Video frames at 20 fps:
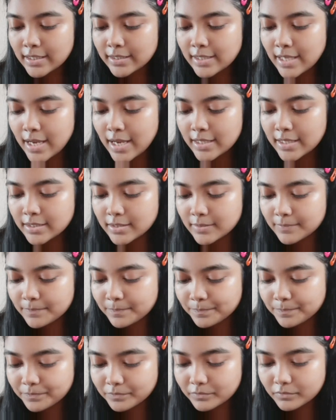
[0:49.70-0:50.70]
that
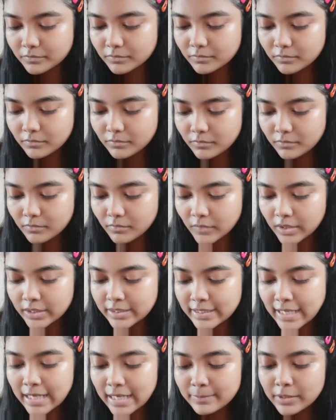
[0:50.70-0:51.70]

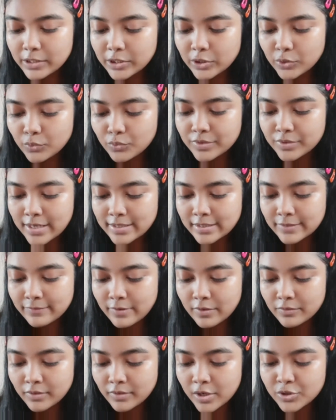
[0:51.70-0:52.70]
it can be used as a
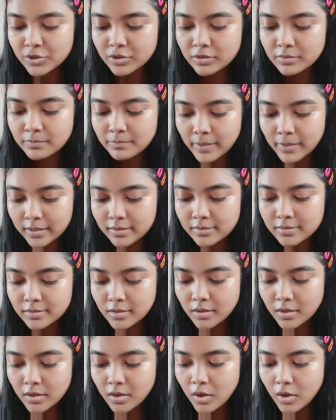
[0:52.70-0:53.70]
foundation base
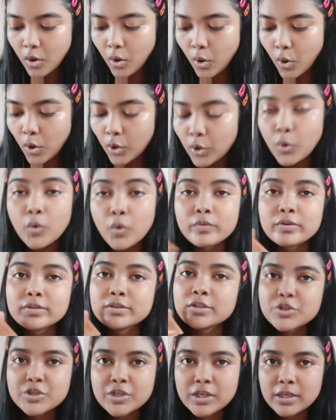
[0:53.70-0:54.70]
or over
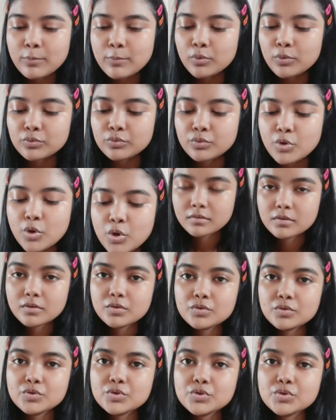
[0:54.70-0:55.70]
the cheekbone.
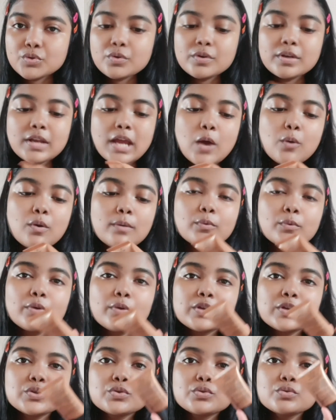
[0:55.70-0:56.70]
So now I'm
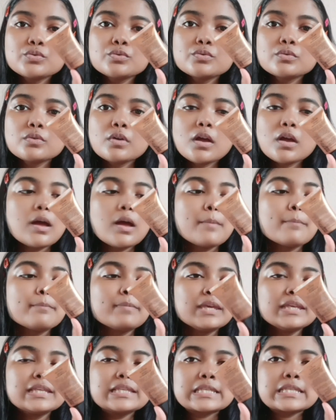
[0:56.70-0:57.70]
going to
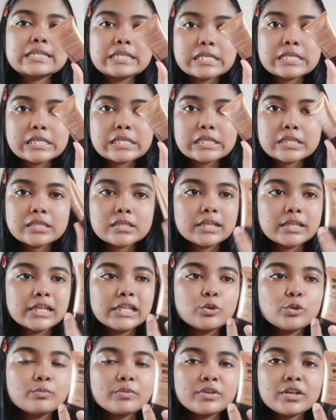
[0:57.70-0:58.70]
mix this
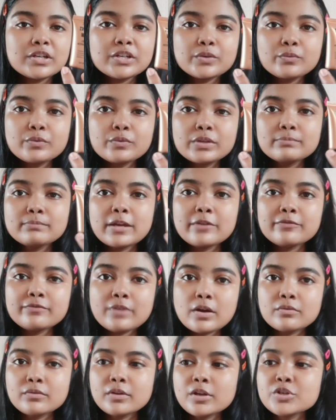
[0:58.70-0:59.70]
illuminator with my
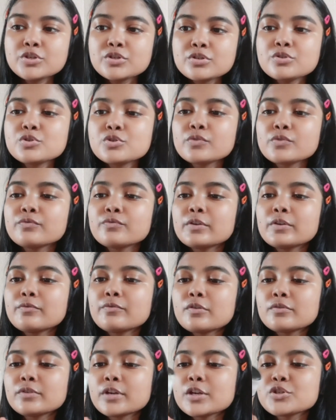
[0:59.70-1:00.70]
foundation. So for
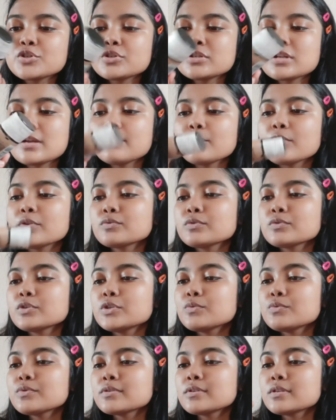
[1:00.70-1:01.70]
foundation, I'm going to
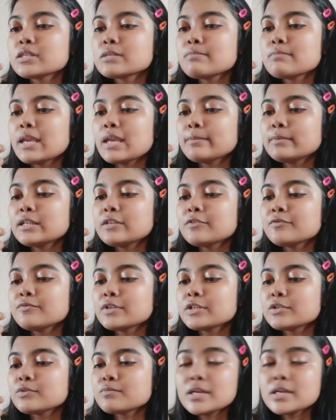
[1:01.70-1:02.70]
use this Maybelline
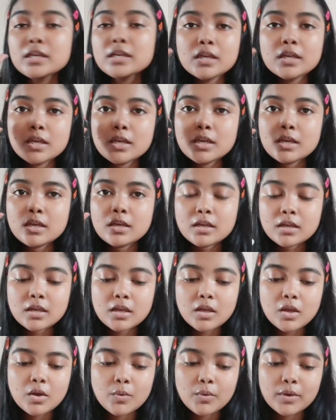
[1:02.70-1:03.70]
Fit Me.
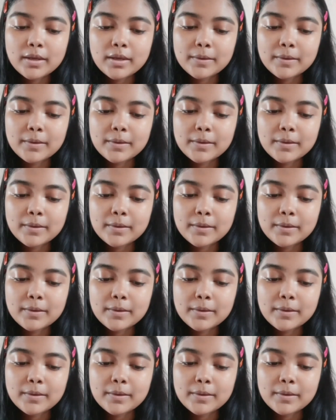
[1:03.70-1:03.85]
Okay.